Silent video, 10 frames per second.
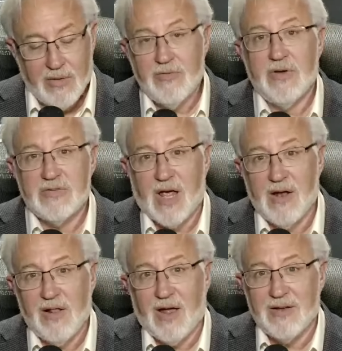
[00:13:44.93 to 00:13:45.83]
I've
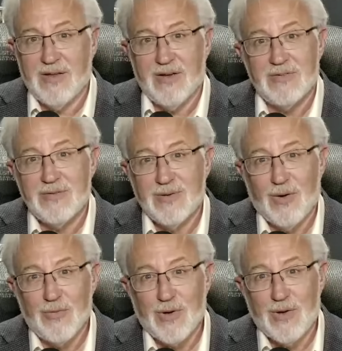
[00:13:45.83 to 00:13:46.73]
investigated a lot of deaths
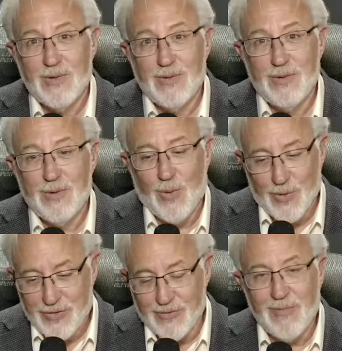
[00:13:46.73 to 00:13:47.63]
over the
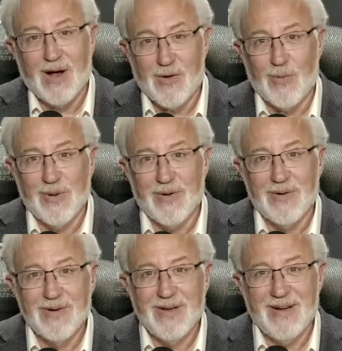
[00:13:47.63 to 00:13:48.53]
course of my
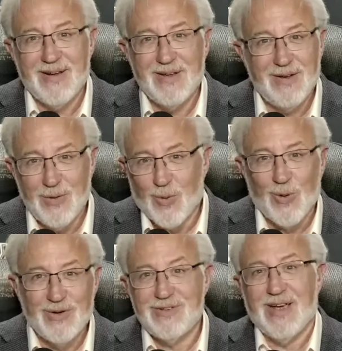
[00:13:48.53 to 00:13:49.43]
career uh, in New
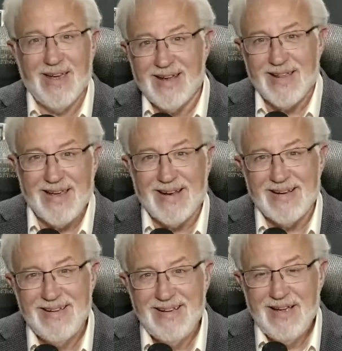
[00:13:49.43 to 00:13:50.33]
Orleans and
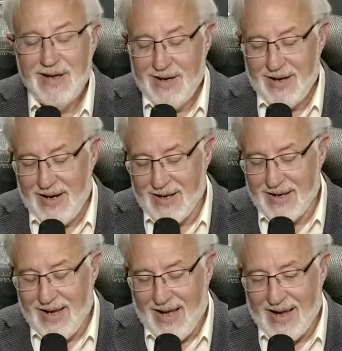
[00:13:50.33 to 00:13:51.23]
Atlanta,
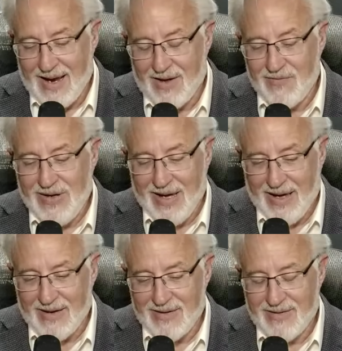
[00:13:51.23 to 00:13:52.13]
and I have
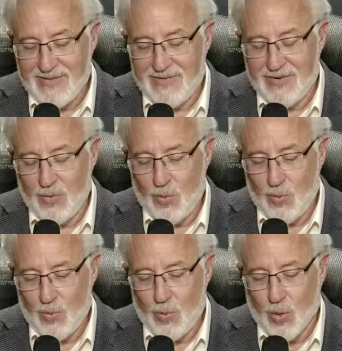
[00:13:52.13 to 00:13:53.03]
yet
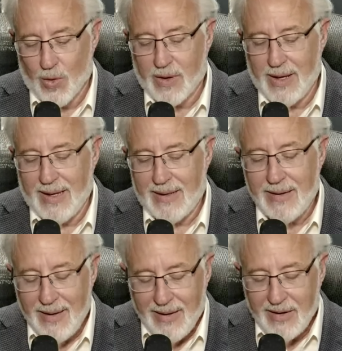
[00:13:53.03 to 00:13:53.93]
to work a
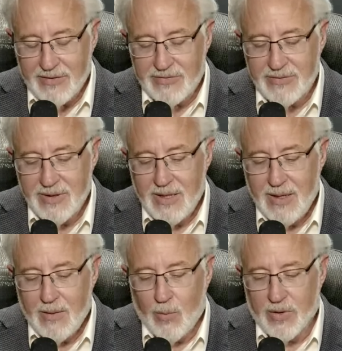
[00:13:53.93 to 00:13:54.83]
case
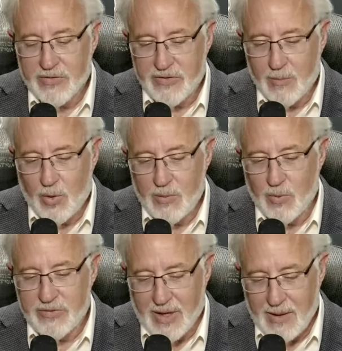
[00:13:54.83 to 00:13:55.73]
where
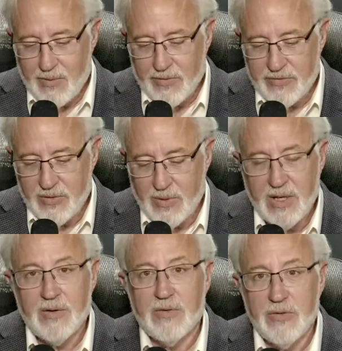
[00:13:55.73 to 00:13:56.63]
someone was able to
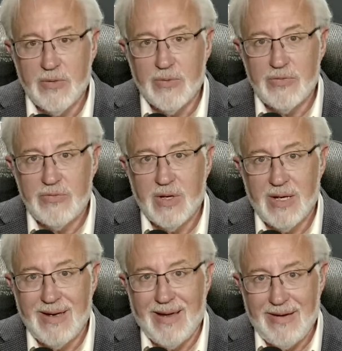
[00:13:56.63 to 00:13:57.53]
introduce
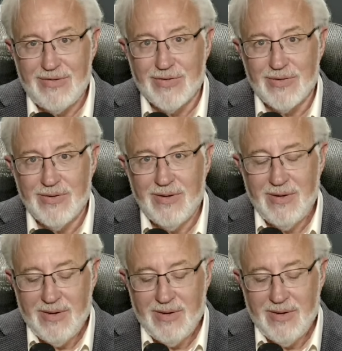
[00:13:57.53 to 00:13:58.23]
an agent